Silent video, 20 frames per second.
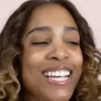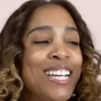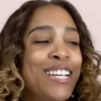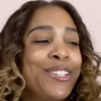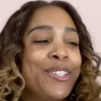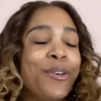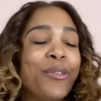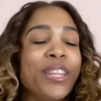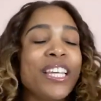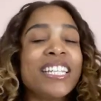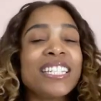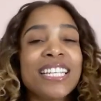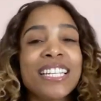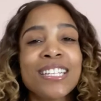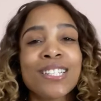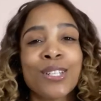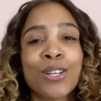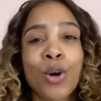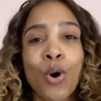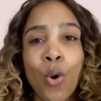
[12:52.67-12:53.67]
So this
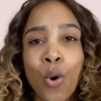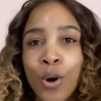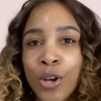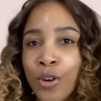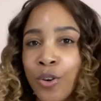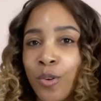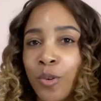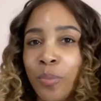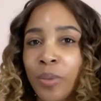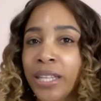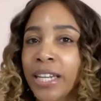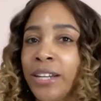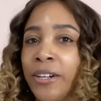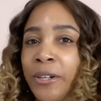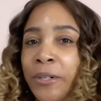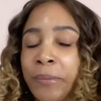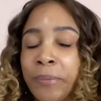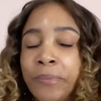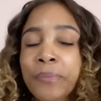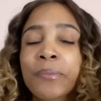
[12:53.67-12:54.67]
is the coiled
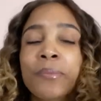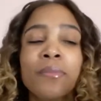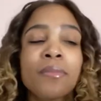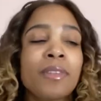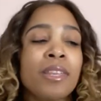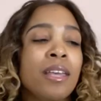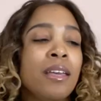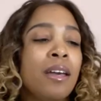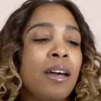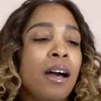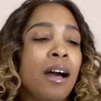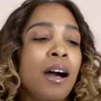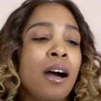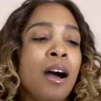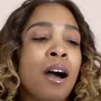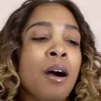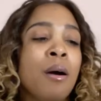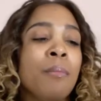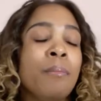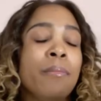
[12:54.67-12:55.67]
planner.
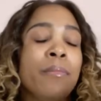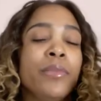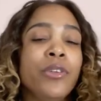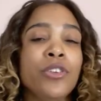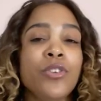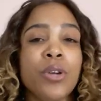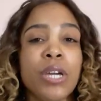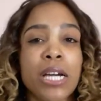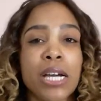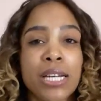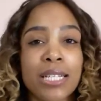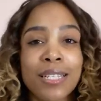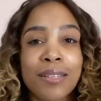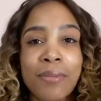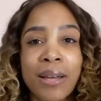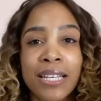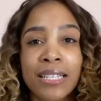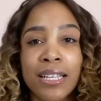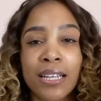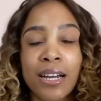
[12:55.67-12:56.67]
Um, you can
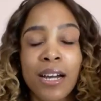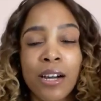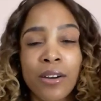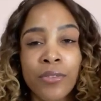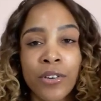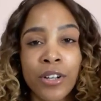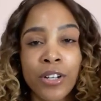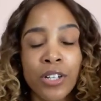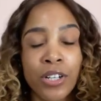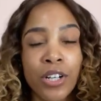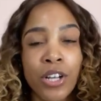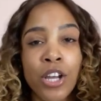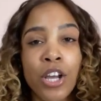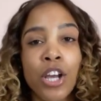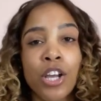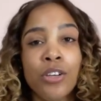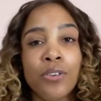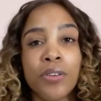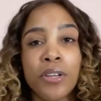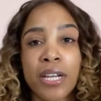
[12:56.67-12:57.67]
customize the cover.
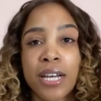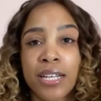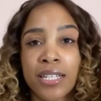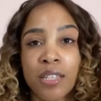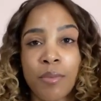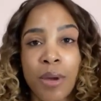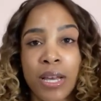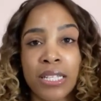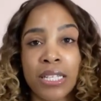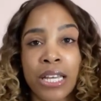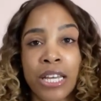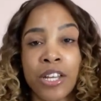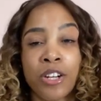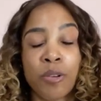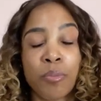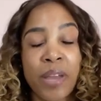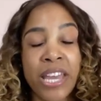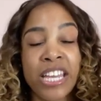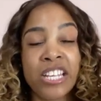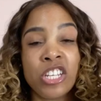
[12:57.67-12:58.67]
You can customize the inner
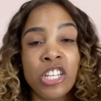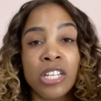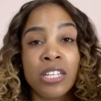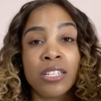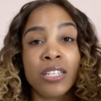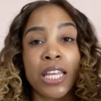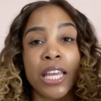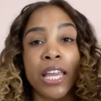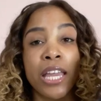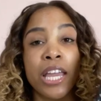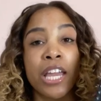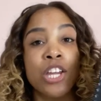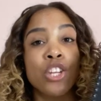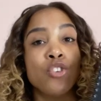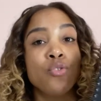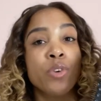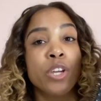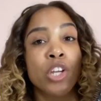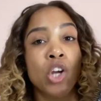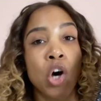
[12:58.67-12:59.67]
pages, and you
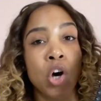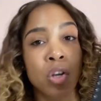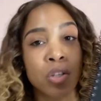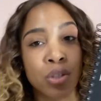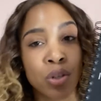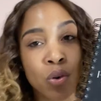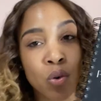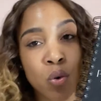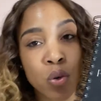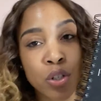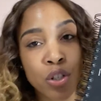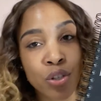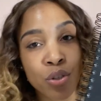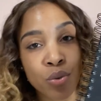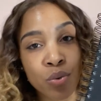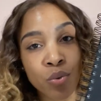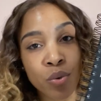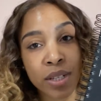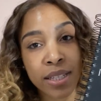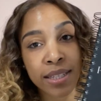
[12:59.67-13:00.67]
can also
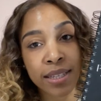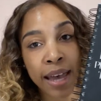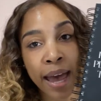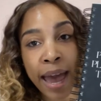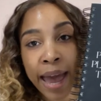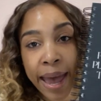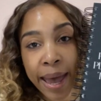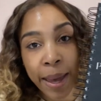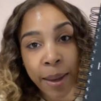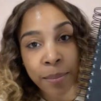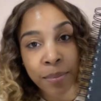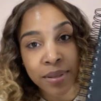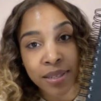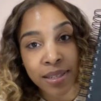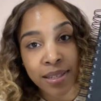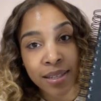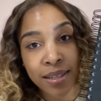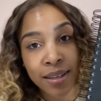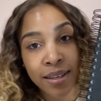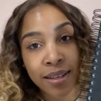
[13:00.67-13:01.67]
do tabs.